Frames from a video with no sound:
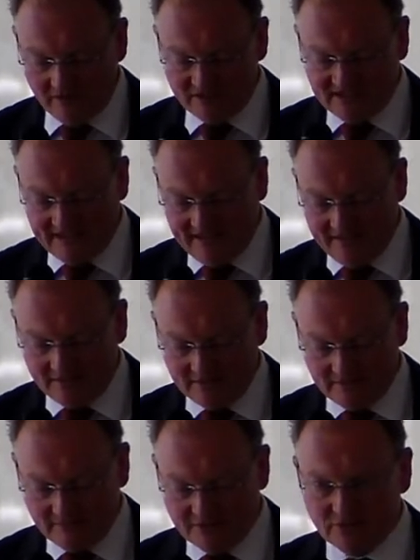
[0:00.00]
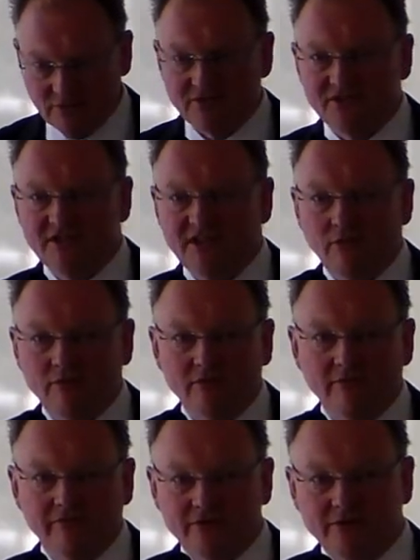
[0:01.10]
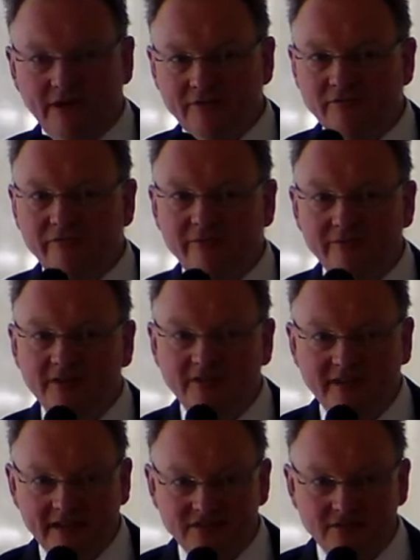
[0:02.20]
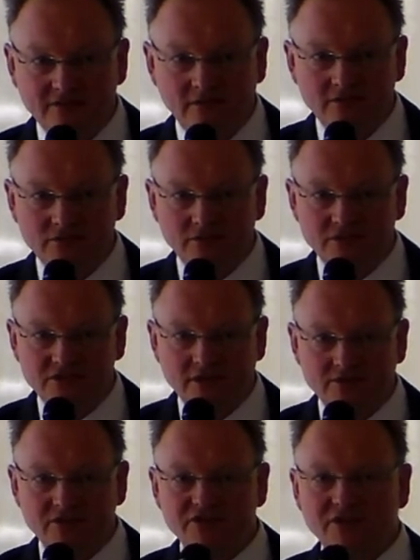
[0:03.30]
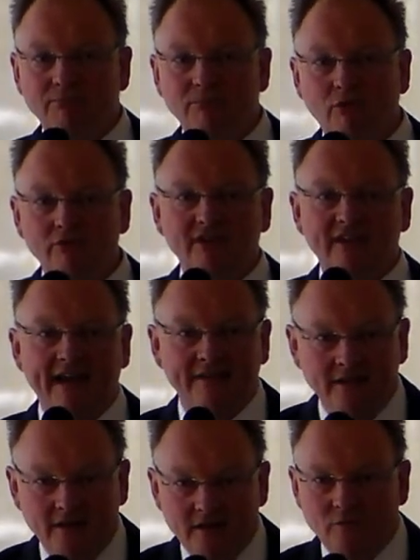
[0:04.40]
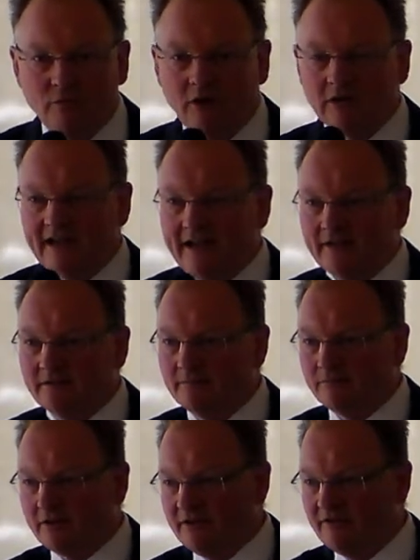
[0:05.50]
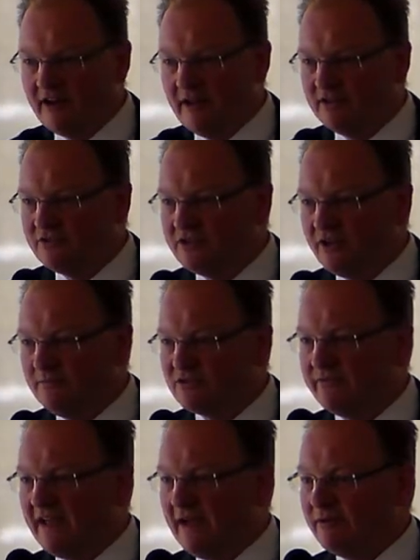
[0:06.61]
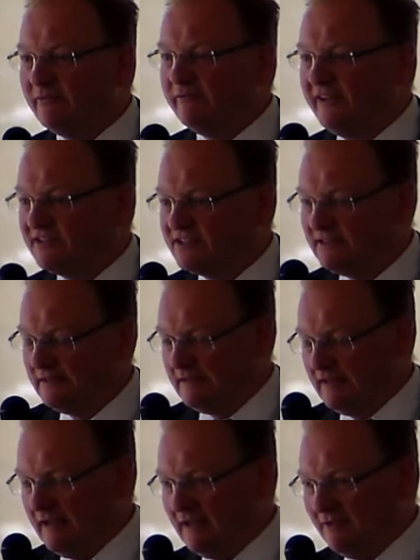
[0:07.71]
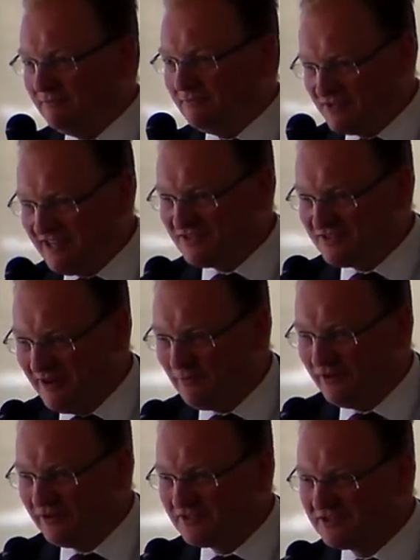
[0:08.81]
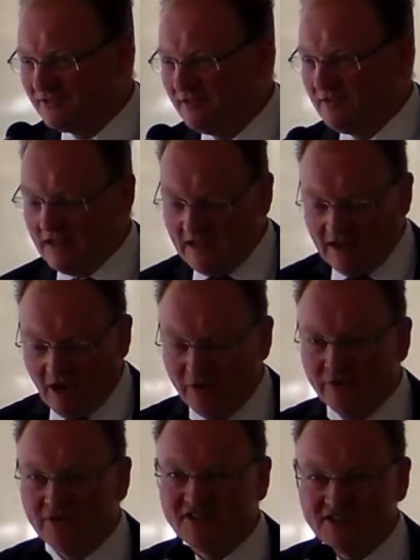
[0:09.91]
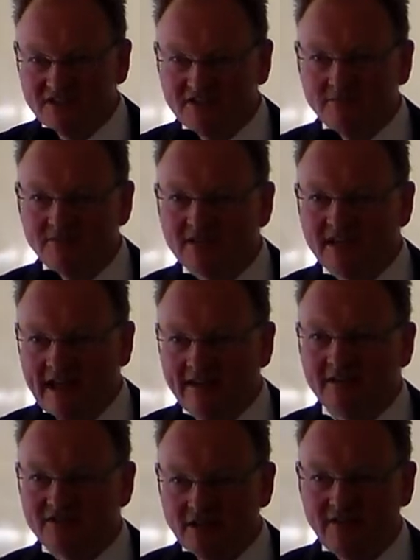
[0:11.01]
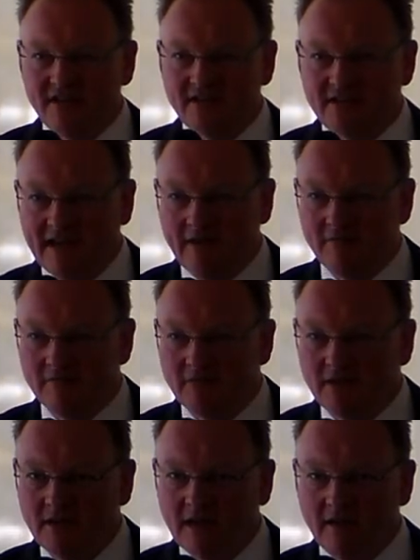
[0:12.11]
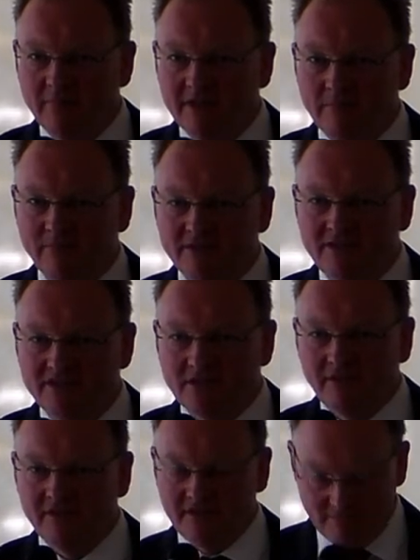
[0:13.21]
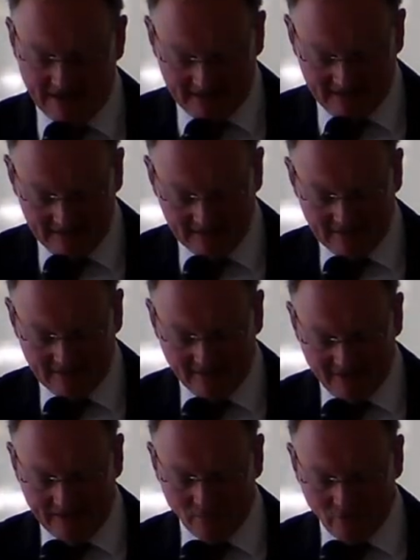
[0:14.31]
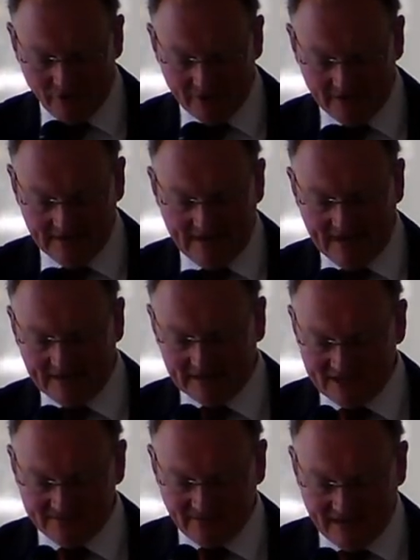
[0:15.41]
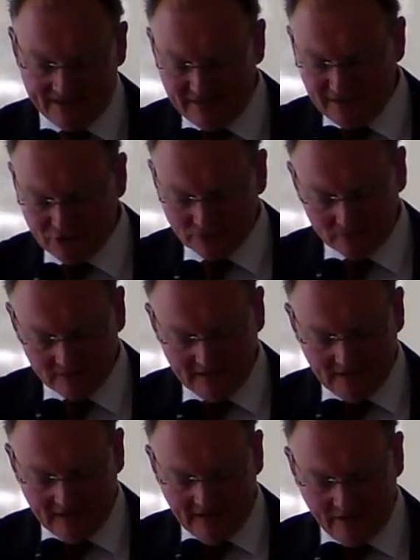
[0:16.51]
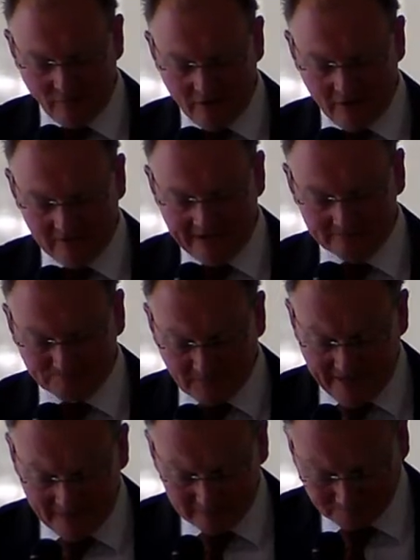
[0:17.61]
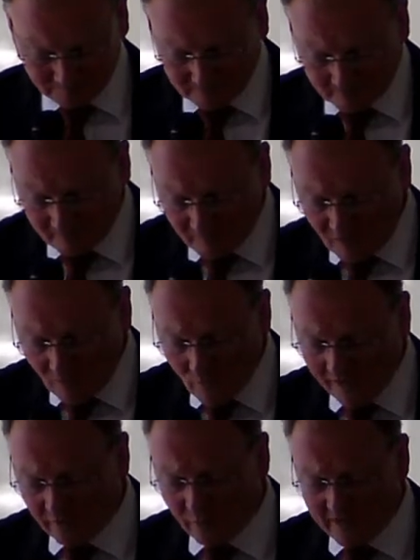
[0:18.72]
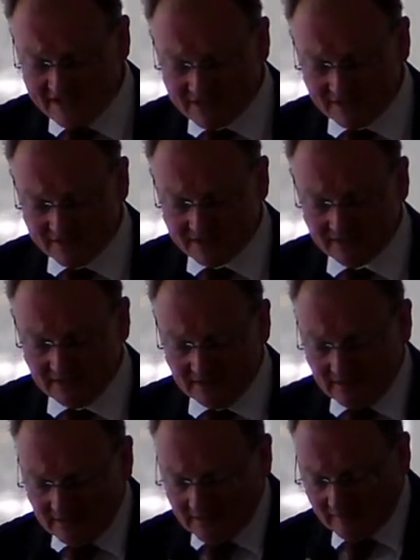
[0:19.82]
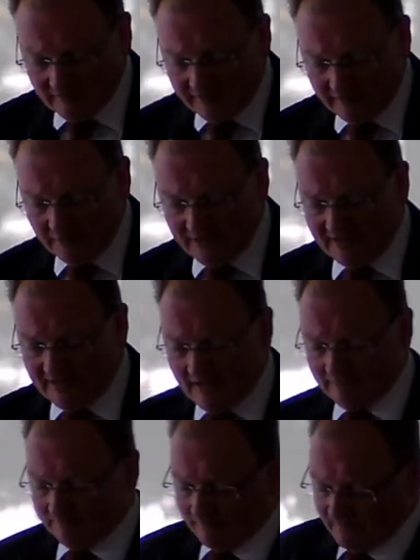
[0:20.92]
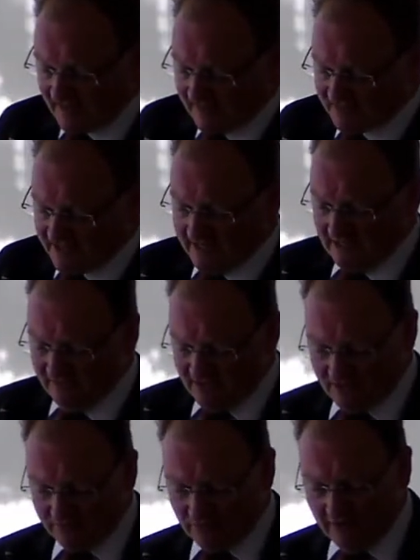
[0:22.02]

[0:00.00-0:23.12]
quarantined resources in the order of $250,000 also to support that rollout program in terms of how it affects um, TasNetwork's uh, own systems and so that it can uh, be a participant in making that work, at least for that initial uh, rollout. Now, one of the reasons for doing that, taking this